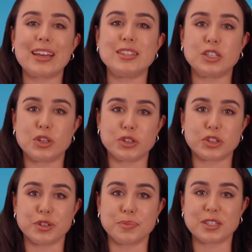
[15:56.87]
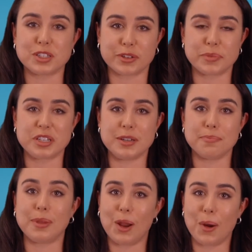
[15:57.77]
in the YouTube description
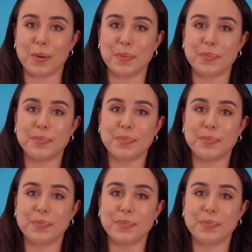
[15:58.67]
below.